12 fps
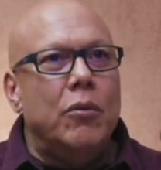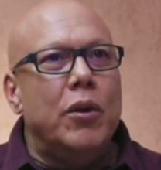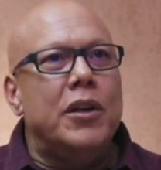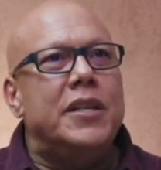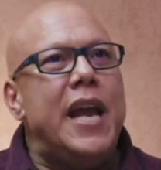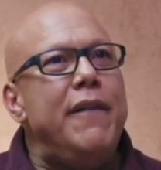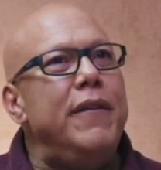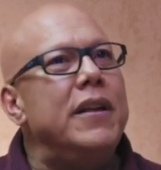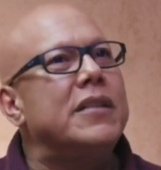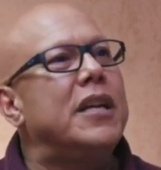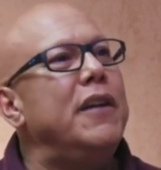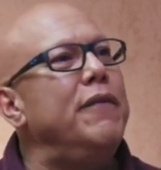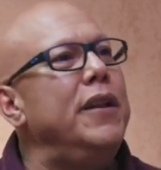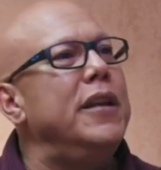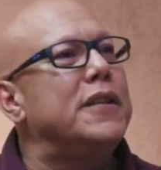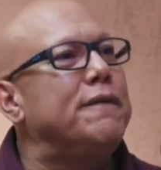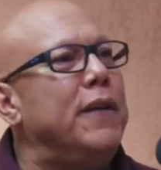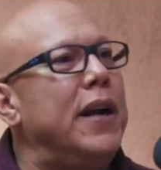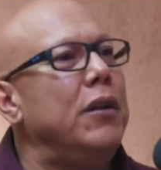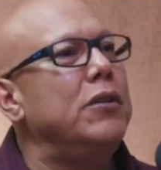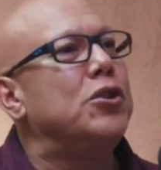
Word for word: where David is given his final